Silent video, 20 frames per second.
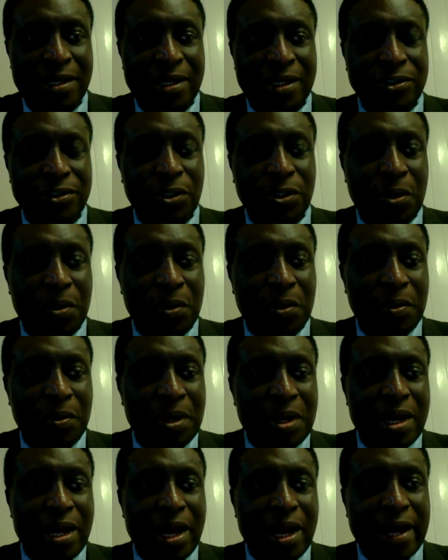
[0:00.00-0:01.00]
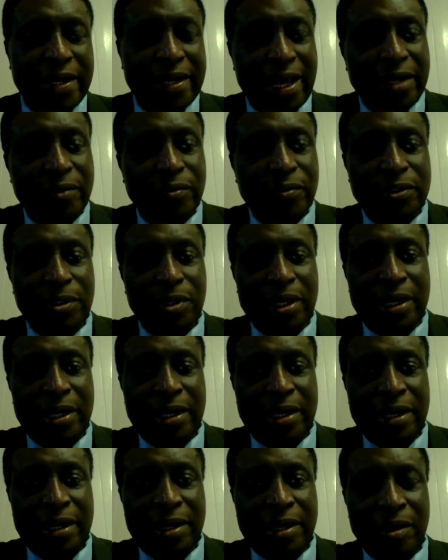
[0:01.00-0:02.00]
So, and that,
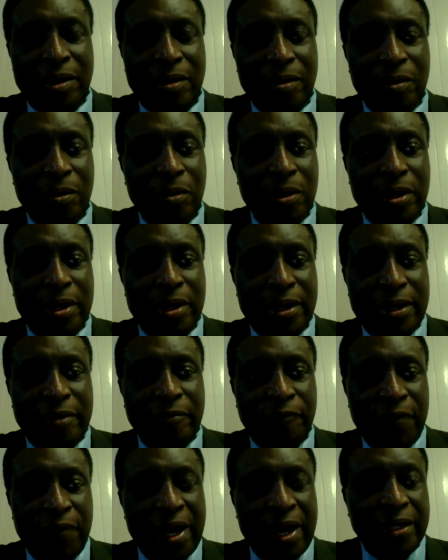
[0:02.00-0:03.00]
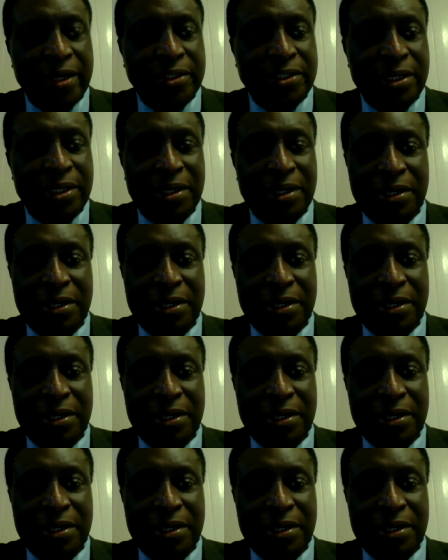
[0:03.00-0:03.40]
in fact,